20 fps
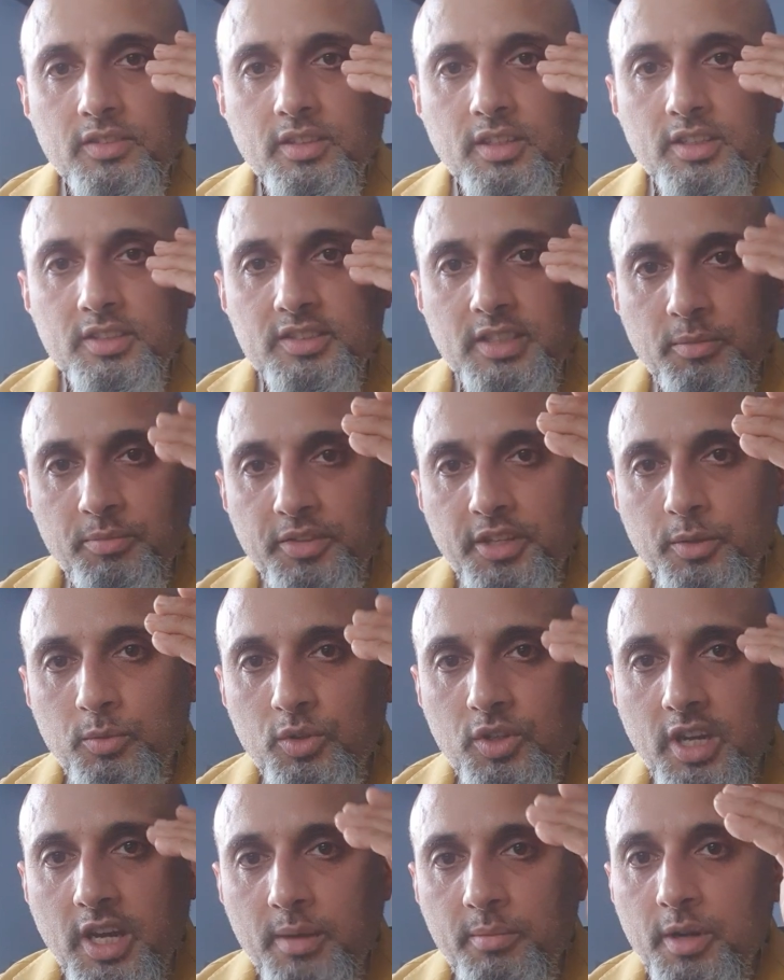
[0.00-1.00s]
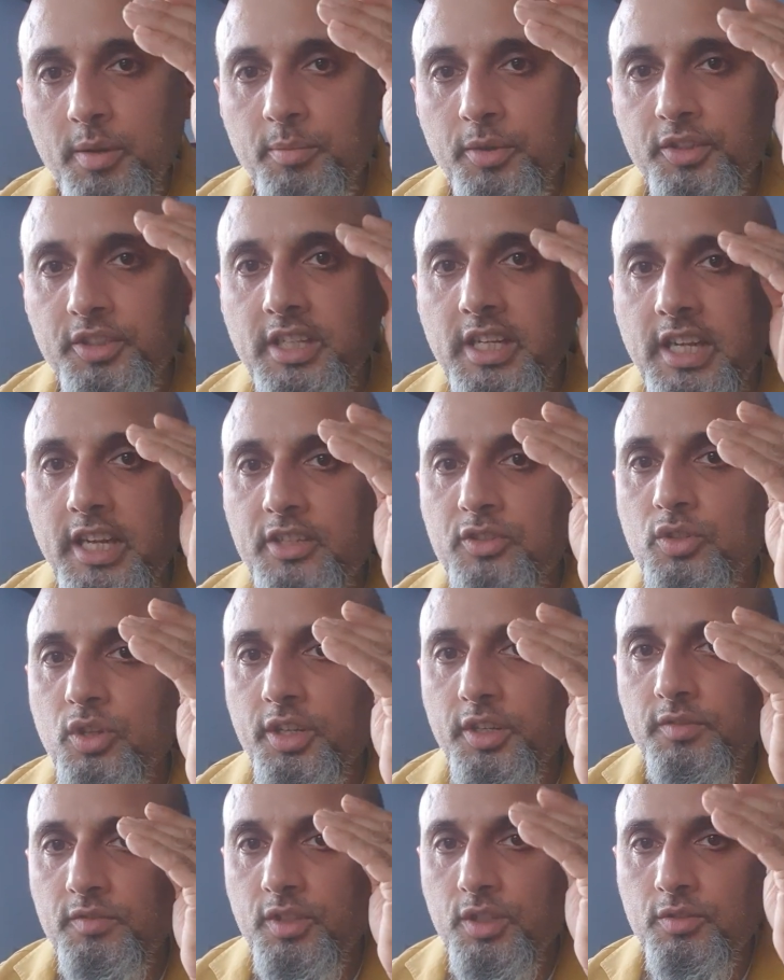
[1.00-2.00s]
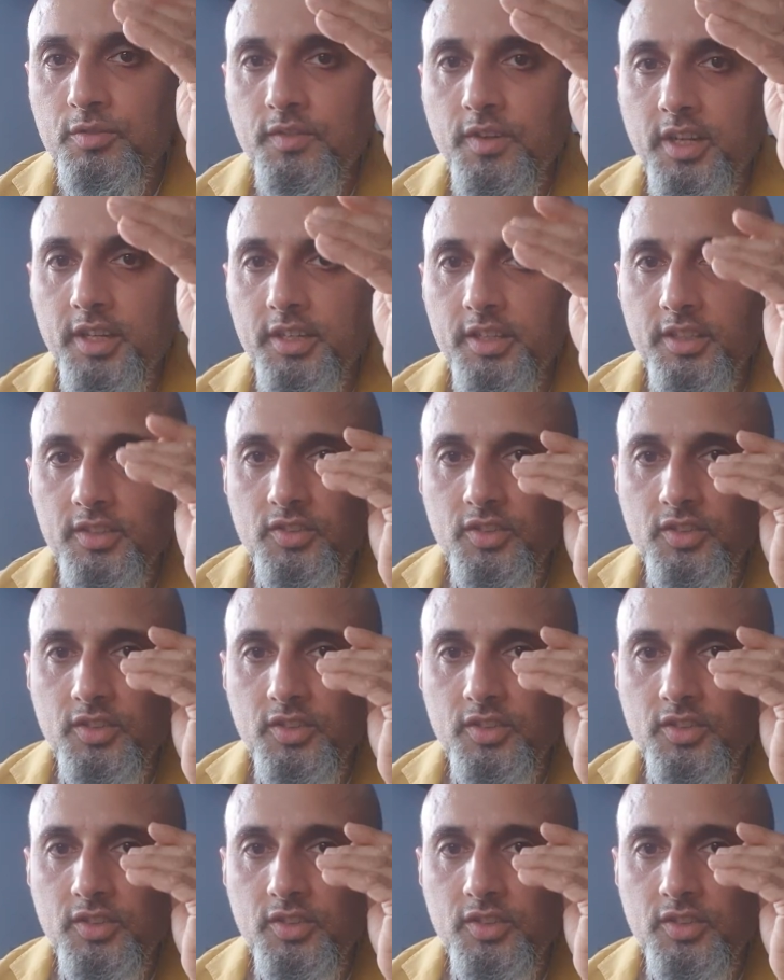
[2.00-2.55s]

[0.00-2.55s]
something will come up on the electronic viewfinder,